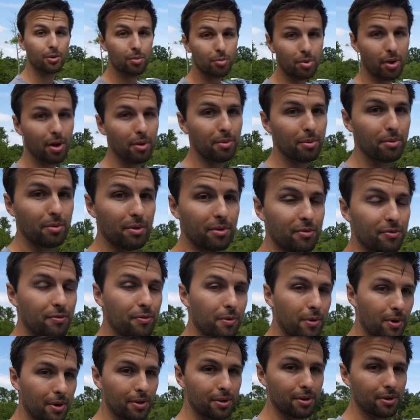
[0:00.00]
were probably
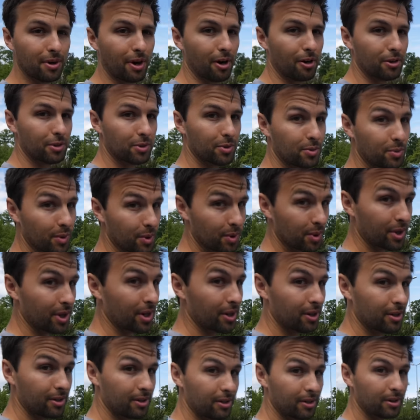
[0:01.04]
four other cars when we were
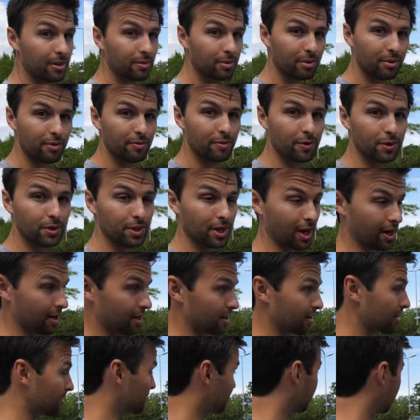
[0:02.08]
here, when we first got
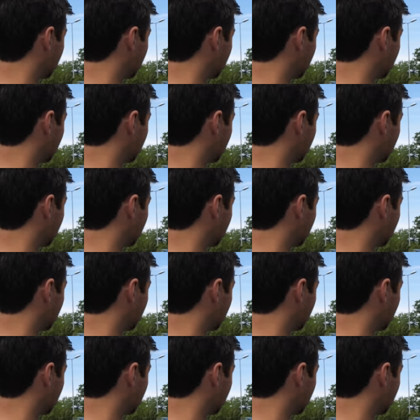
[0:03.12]
here.